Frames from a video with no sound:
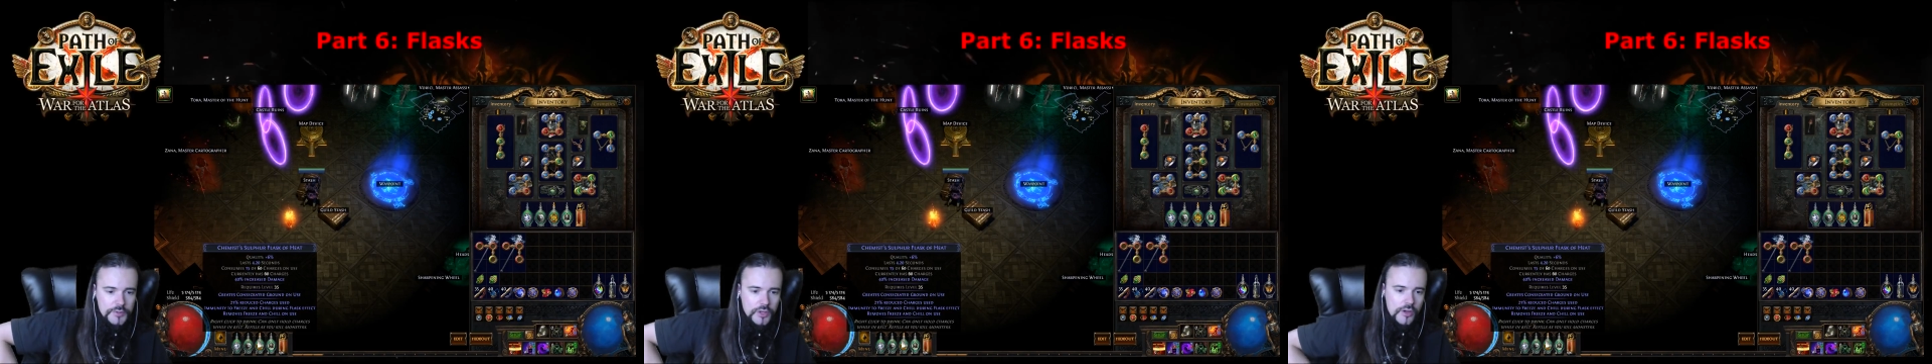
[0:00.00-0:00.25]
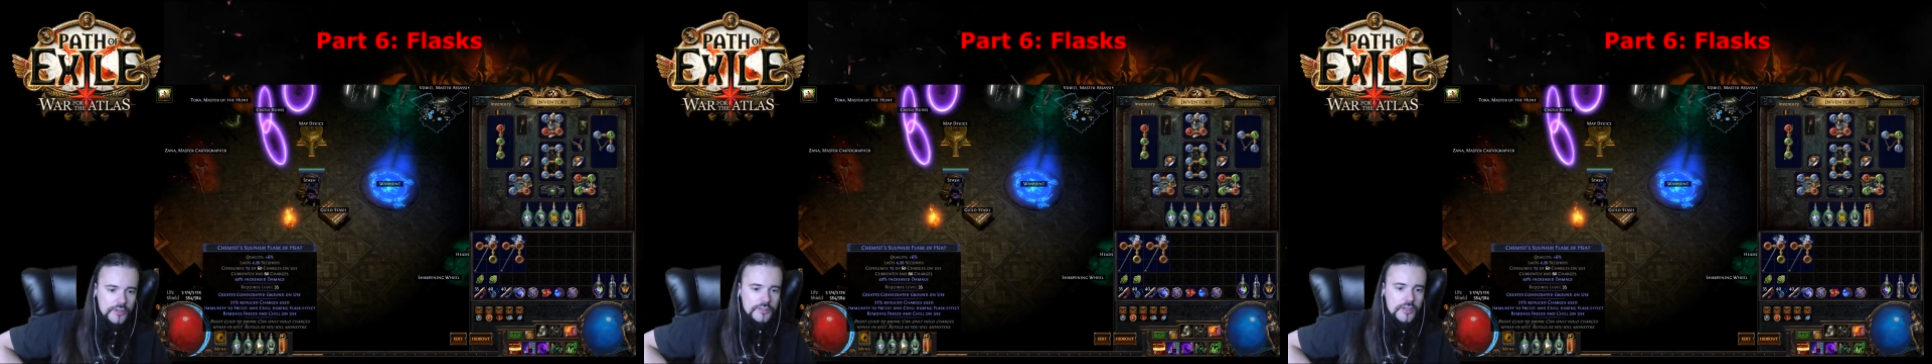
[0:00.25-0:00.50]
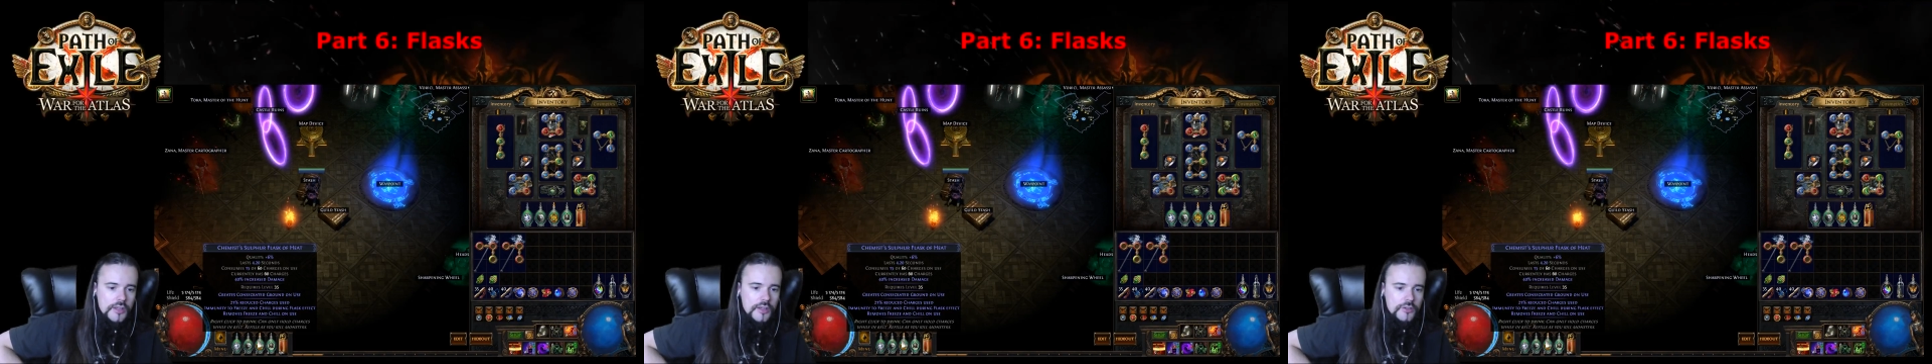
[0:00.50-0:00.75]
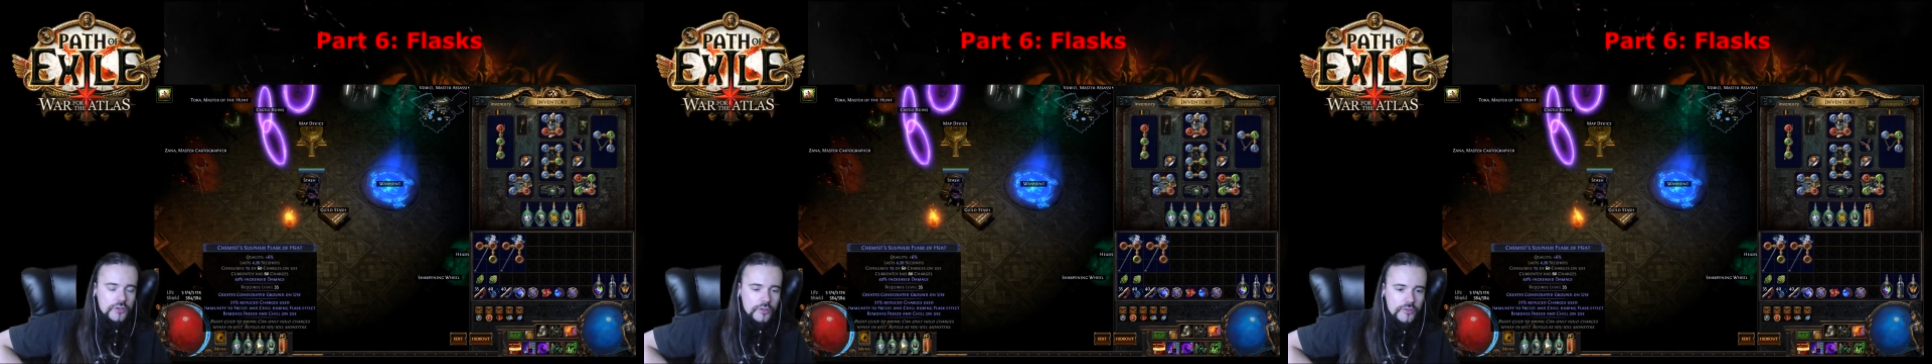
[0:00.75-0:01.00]
because
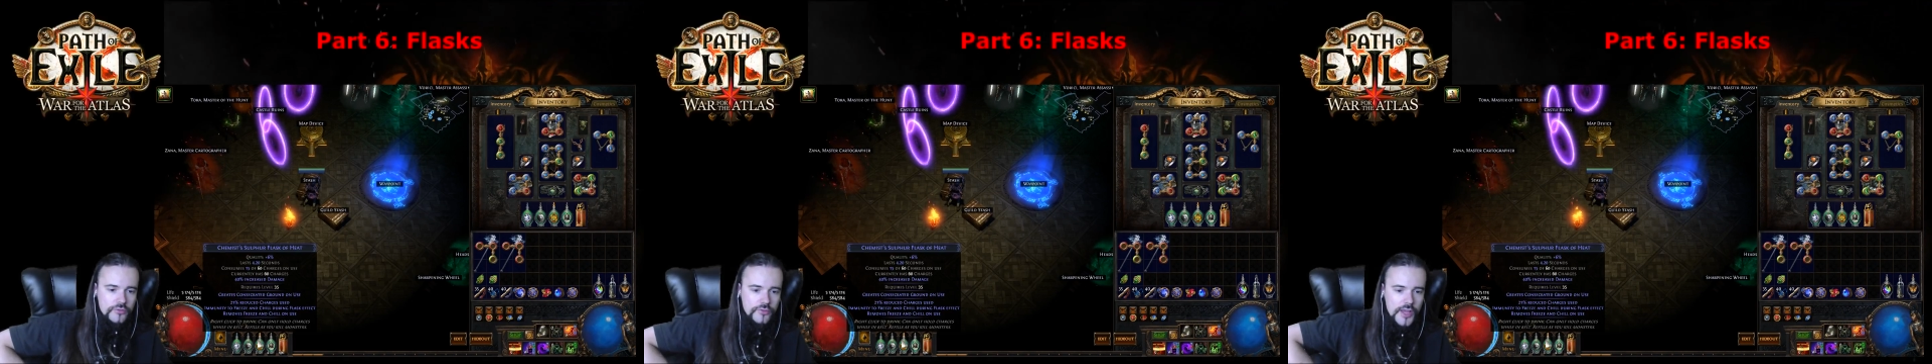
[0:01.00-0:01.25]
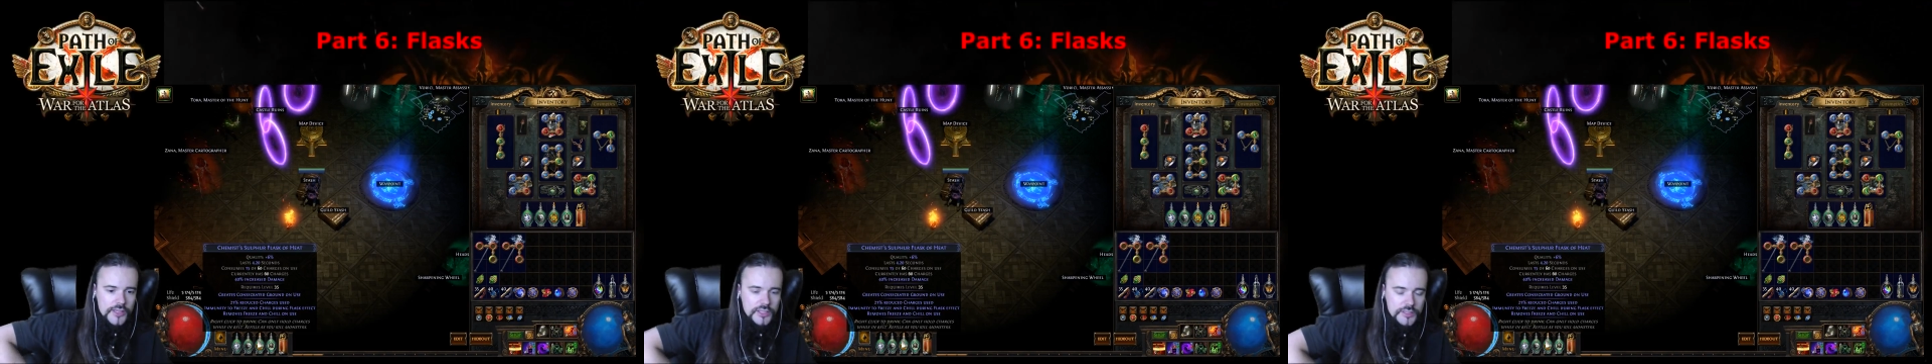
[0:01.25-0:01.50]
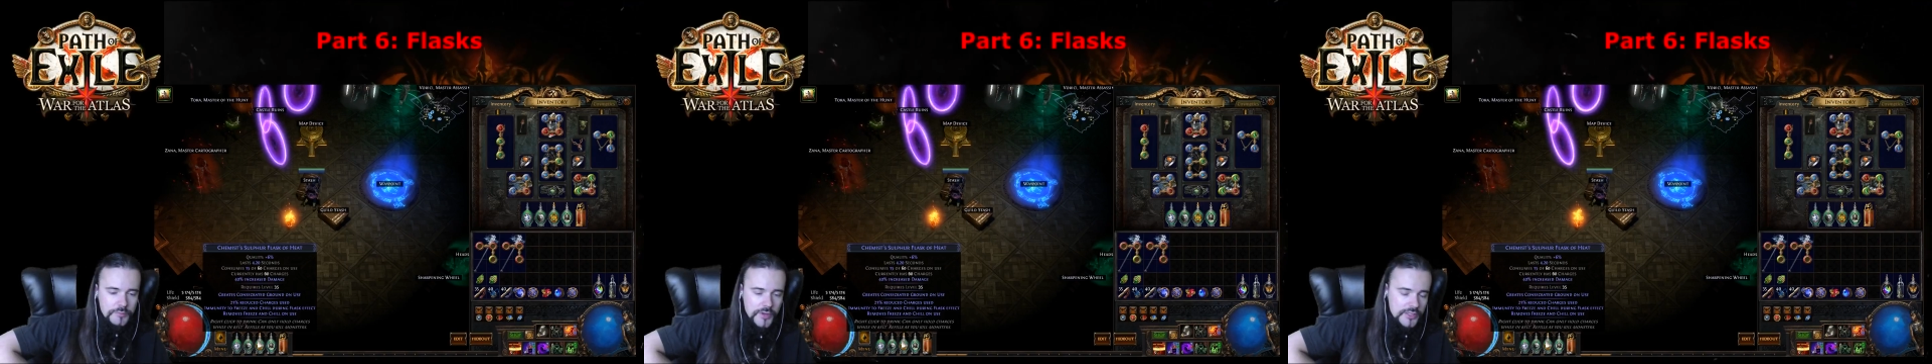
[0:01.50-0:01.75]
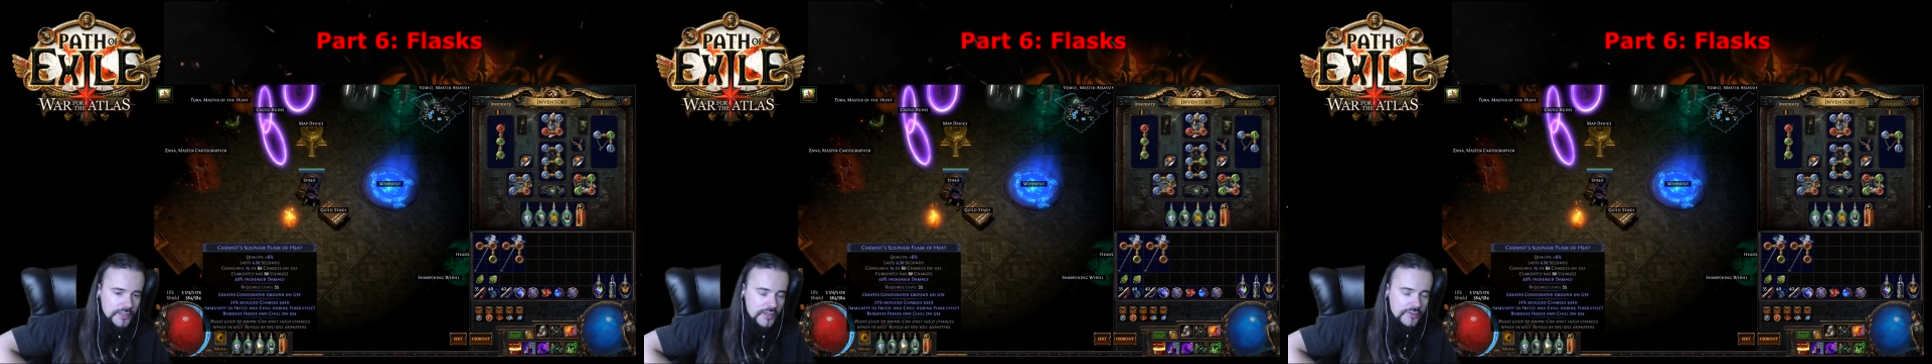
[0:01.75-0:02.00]
Sulfur Flask is
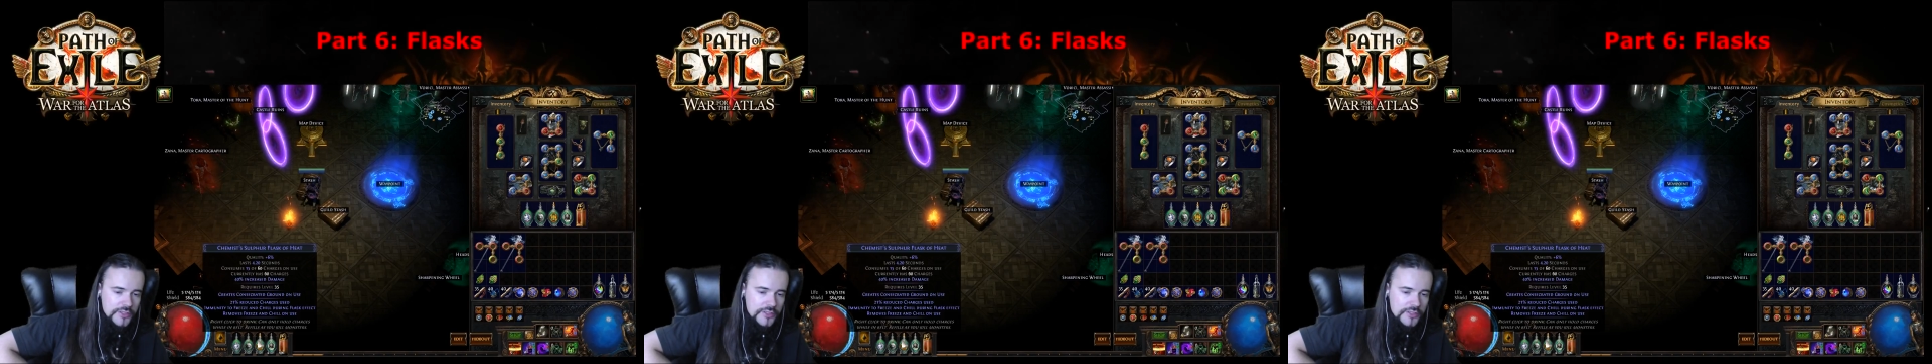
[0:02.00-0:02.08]
basically